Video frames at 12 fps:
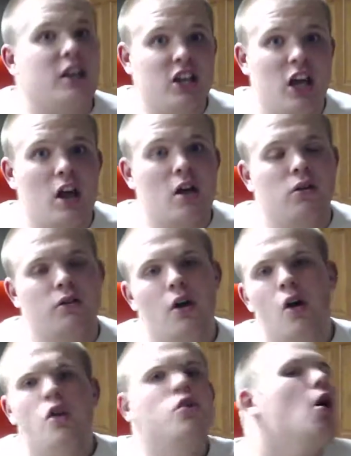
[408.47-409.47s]
killed.
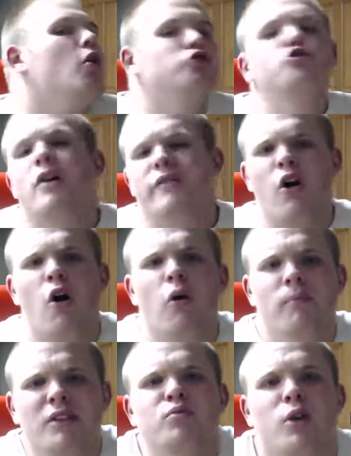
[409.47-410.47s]
No, you do have a home.
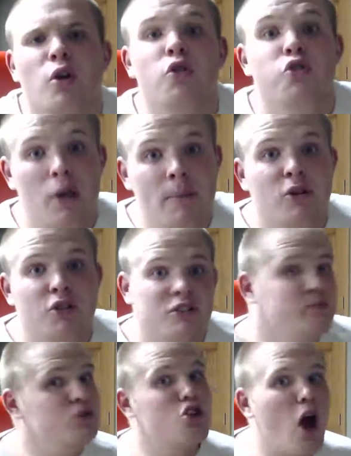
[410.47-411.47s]
That's why they call you immigrants,
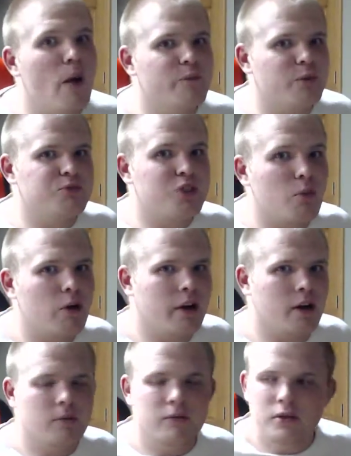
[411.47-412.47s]
because you come from
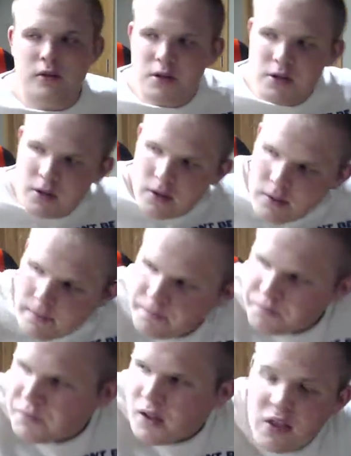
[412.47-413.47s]
somewhere.
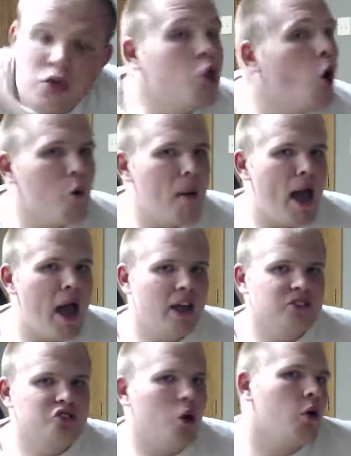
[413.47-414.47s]

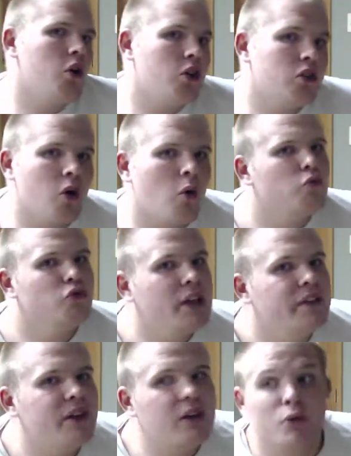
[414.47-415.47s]
Nomads don't
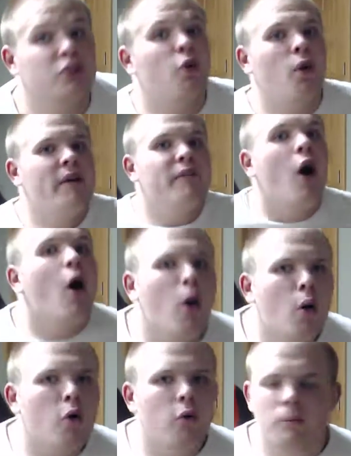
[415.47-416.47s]
live anywhere, don't have a
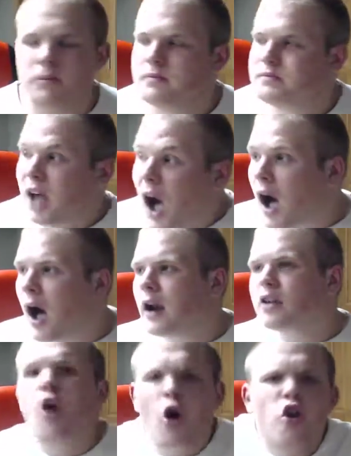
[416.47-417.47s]
home. God,
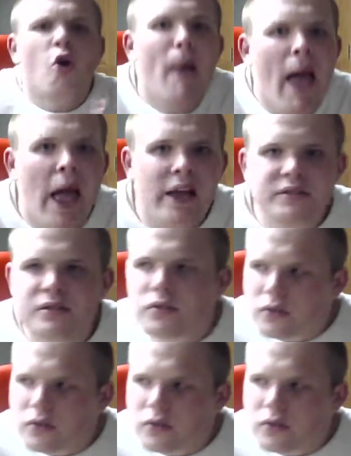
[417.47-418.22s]
they're called nomads.